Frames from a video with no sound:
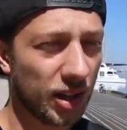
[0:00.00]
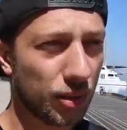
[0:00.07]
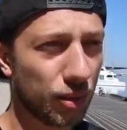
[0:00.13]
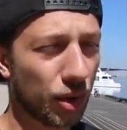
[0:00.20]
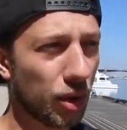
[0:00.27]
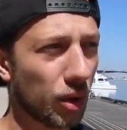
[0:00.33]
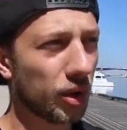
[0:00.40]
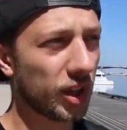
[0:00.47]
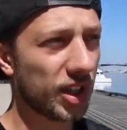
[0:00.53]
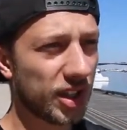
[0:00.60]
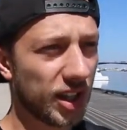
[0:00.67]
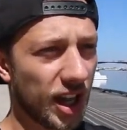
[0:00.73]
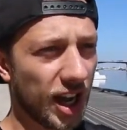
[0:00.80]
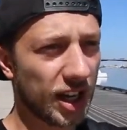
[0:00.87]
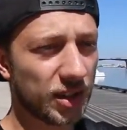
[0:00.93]
recording
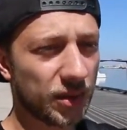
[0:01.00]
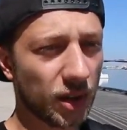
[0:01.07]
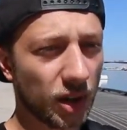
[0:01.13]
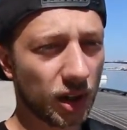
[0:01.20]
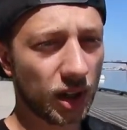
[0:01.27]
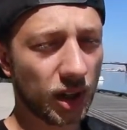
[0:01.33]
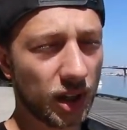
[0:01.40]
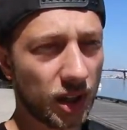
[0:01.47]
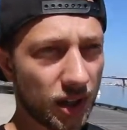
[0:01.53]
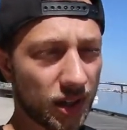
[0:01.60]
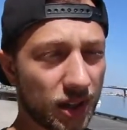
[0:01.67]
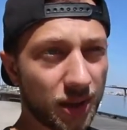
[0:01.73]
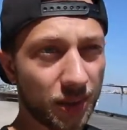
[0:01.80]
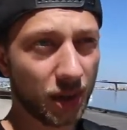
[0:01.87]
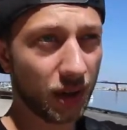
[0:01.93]
today's vlog,
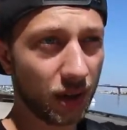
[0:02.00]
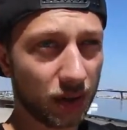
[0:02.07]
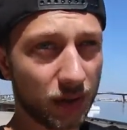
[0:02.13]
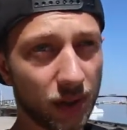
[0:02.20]
tomorrow's